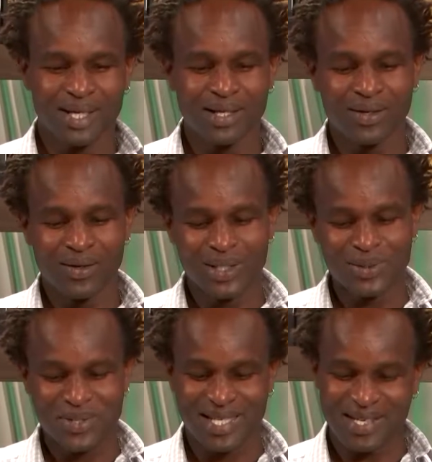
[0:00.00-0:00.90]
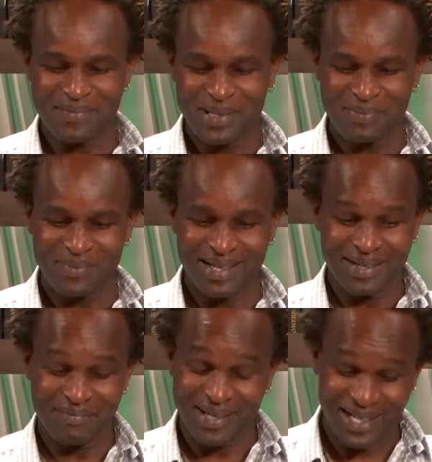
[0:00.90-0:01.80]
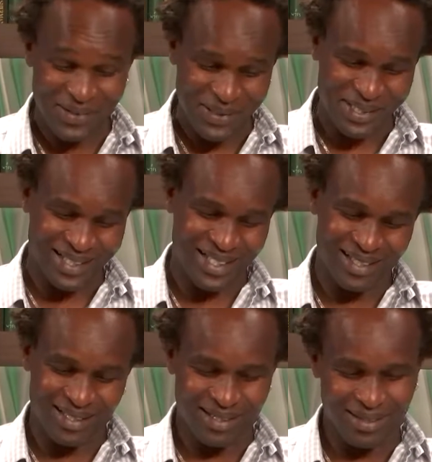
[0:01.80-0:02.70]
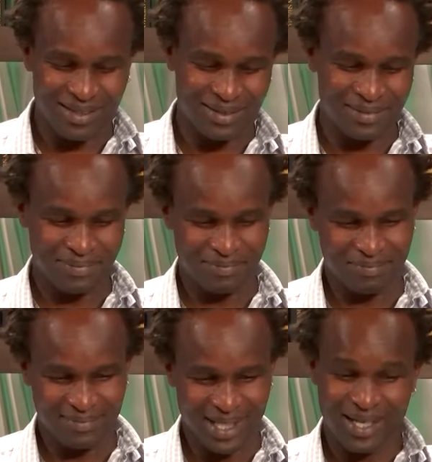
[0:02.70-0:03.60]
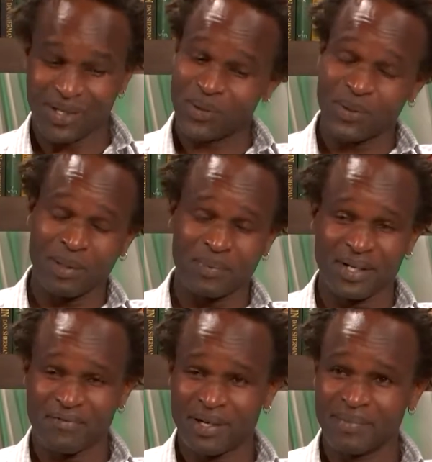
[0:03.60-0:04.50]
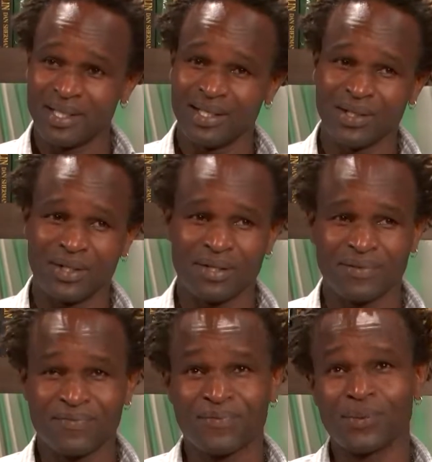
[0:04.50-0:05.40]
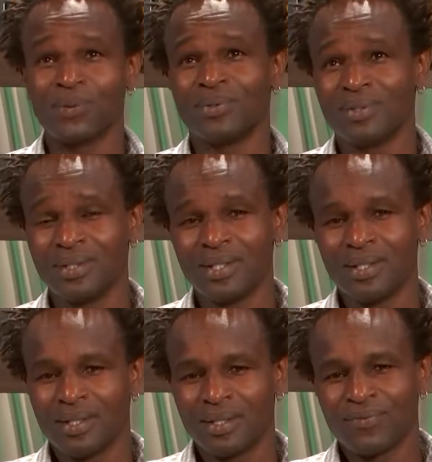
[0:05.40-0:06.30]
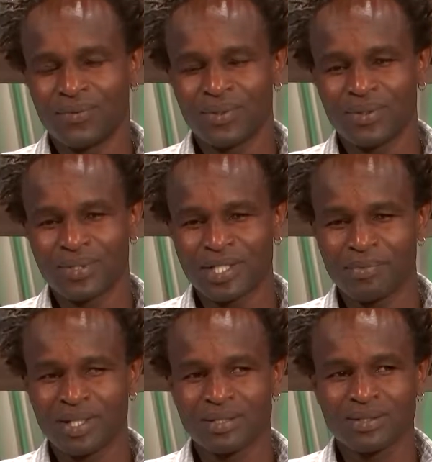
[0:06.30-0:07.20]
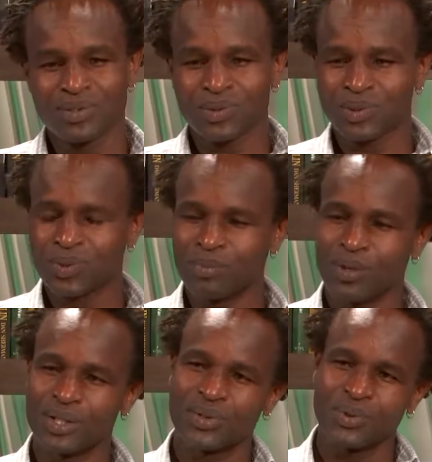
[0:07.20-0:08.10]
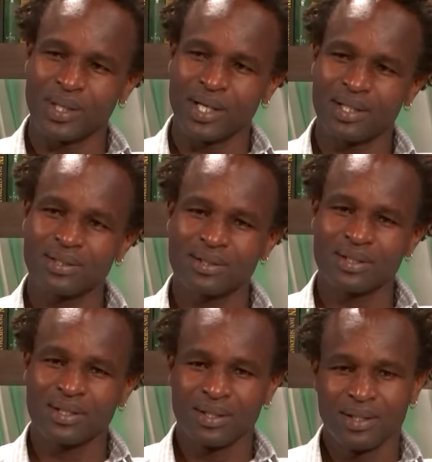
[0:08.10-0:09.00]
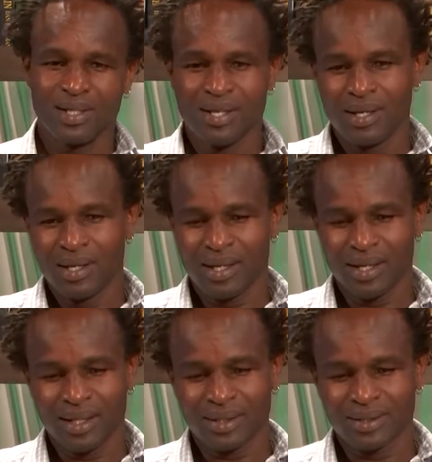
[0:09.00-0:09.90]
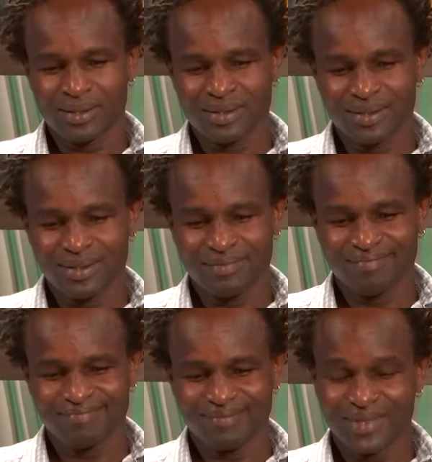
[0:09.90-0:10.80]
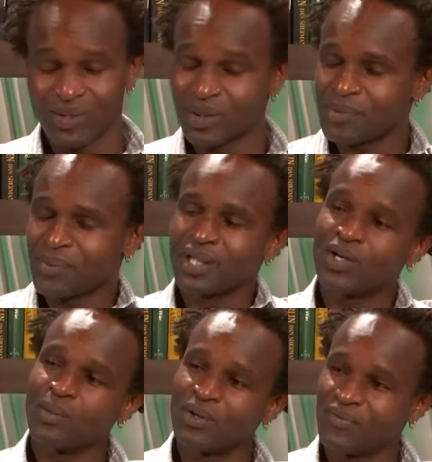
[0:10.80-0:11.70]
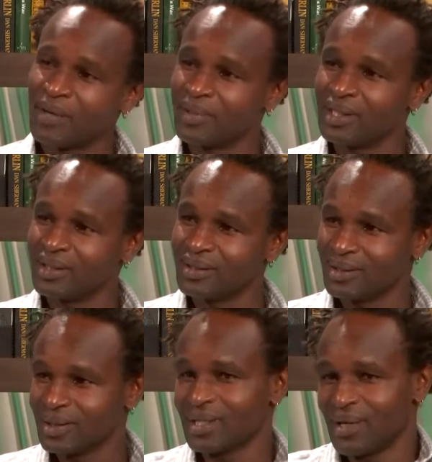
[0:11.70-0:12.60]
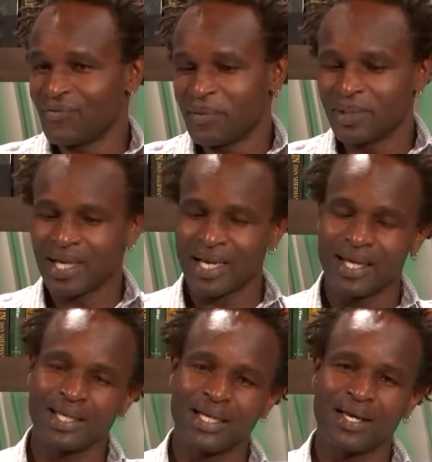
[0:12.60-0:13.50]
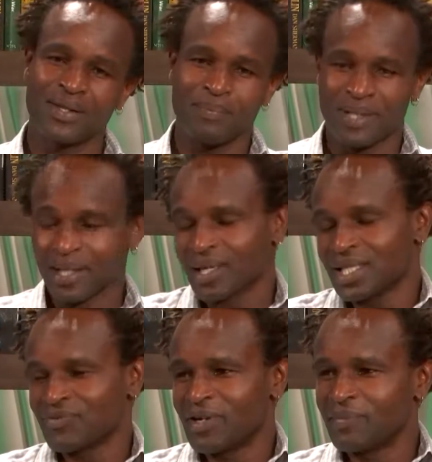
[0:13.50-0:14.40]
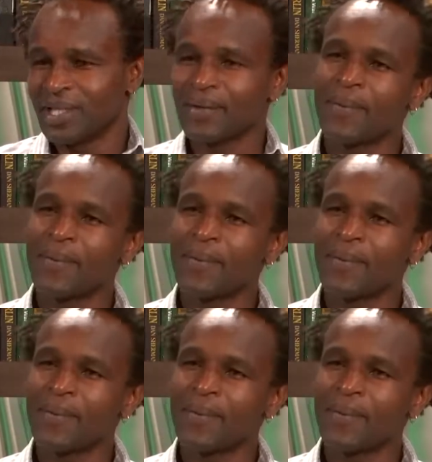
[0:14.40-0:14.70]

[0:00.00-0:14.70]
know what to say about my background in Kenya. I grew up in a family of four siblings, so 2 boys, 2 girls. And it was a pretty normal family, a family like any other middle-class family.